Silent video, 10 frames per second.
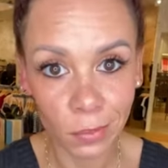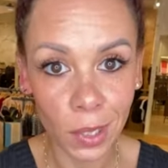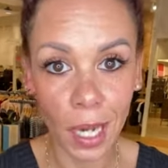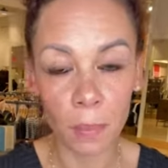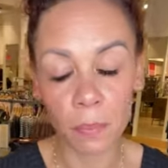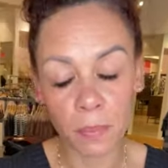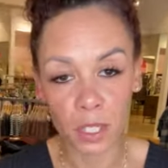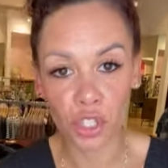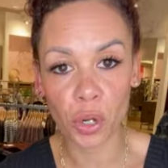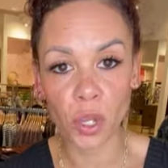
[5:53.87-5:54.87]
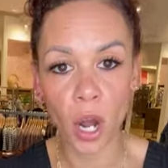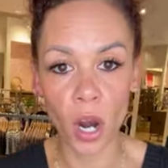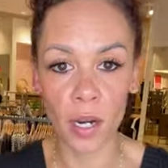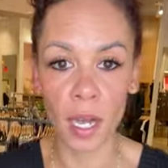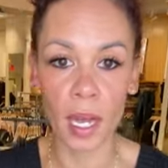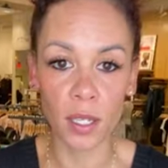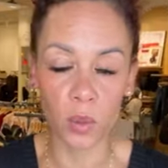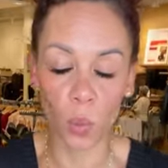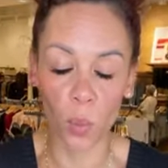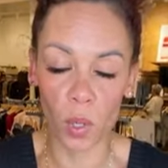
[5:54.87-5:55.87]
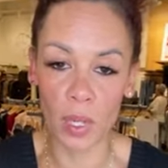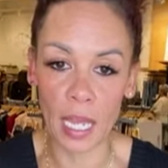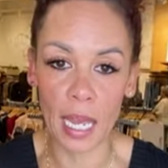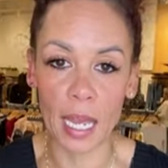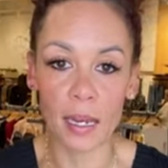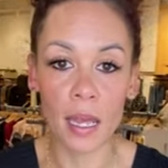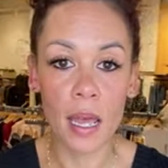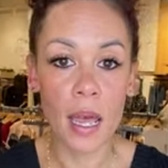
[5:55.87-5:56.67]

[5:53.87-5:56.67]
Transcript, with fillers: gotta show the heart as when we can